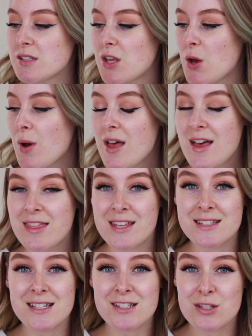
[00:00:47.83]
So
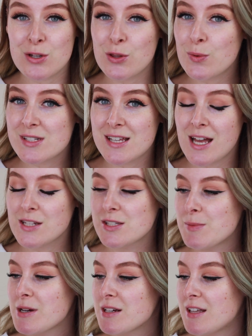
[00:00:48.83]
this is another one to add
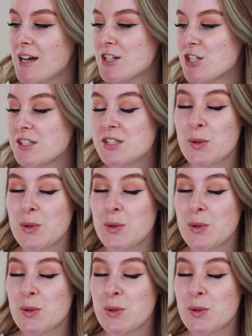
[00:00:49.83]
to my collection,